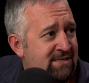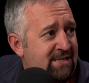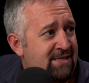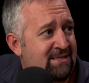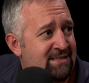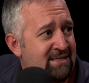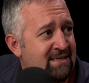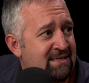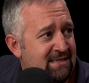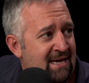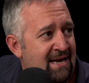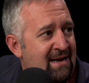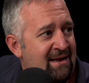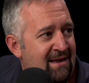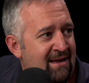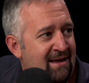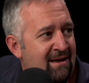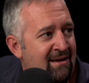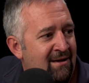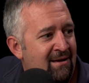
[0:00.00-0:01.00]

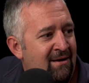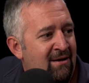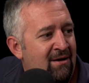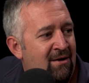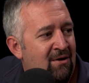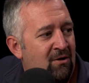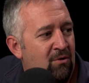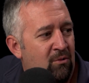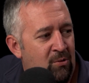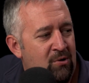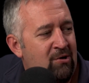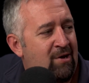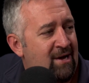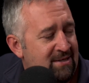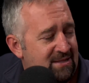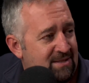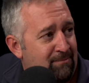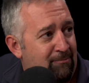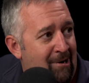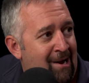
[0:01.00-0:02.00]
T680, were you
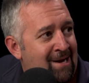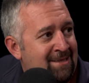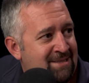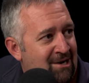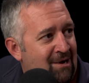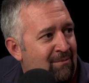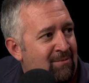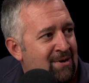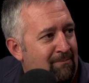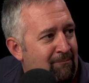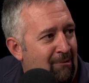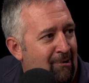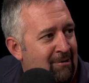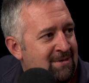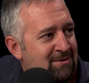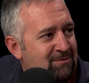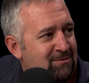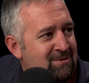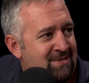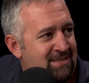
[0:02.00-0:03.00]
kind of surprised at how many
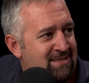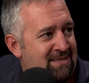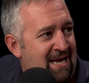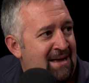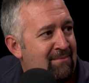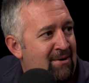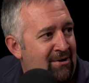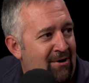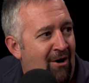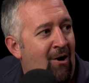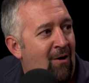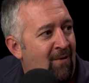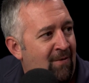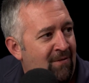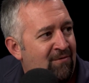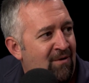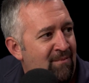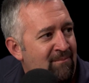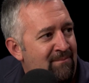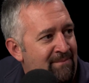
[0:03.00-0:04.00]
parts were the same on
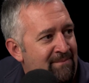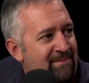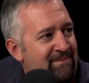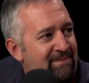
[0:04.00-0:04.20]
all of them?